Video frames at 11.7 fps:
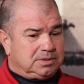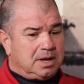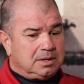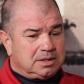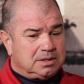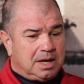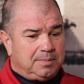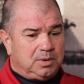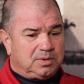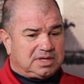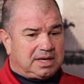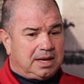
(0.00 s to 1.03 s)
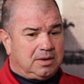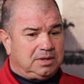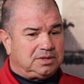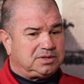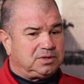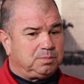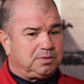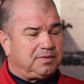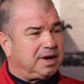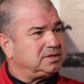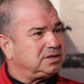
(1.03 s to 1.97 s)
Don Knabe was a county
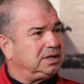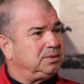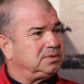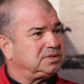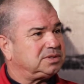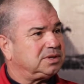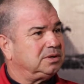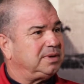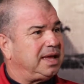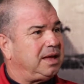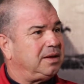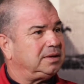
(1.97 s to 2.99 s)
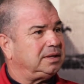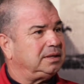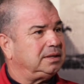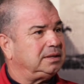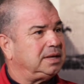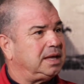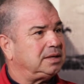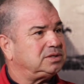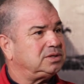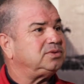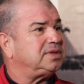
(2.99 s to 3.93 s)
supervisor. He was termed out in
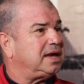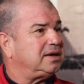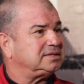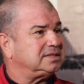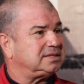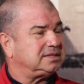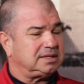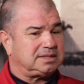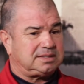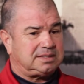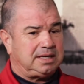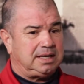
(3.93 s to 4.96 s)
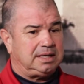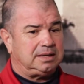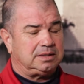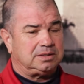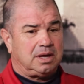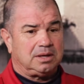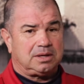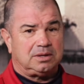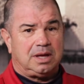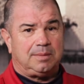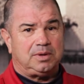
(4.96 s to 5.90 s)
2016, and Don
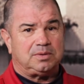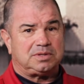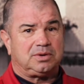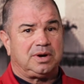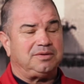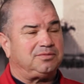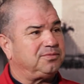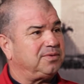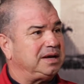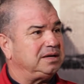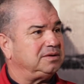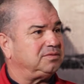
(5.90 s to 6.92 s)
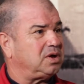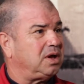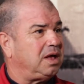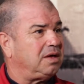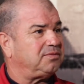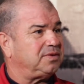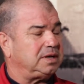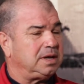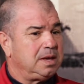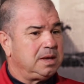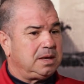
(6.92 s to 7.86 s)
Knabe was a great friend of golf.
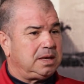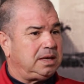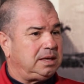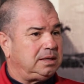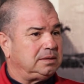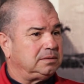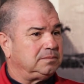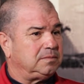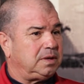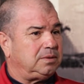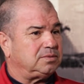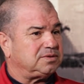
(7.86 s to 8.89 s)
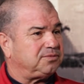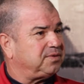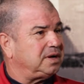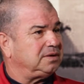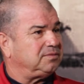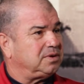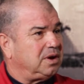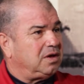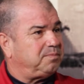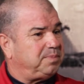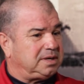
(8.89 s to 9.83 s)
And he was a friend of
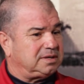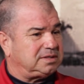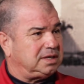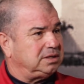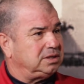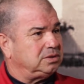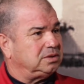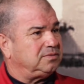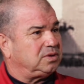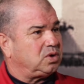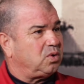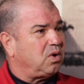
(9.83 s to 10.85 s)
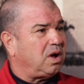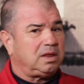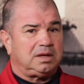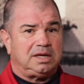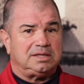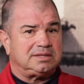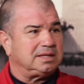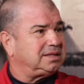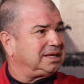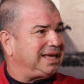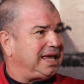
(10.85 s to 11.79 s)
golf because he knew of the qualities
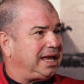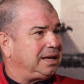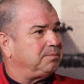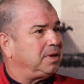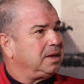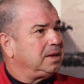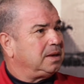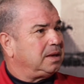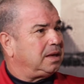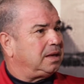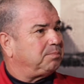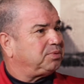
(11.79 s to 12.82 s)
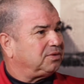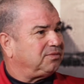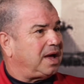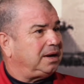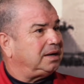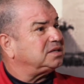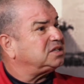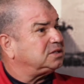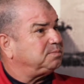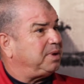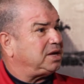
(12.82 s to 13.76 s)
that the game provided,
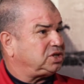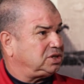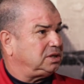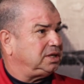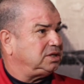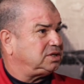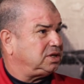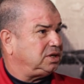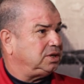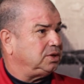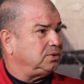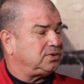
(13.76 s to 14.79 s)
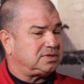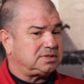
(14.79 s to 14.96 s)
especially to youth.